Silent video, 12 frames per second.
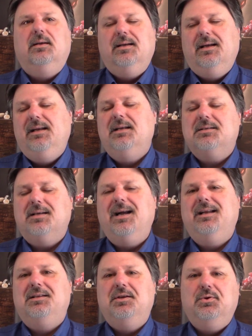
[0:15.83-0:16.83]
he
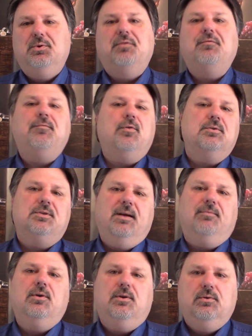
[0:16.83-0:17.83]
decided to do his first
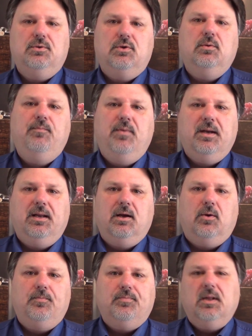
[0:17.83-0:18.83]
ever YouTube video.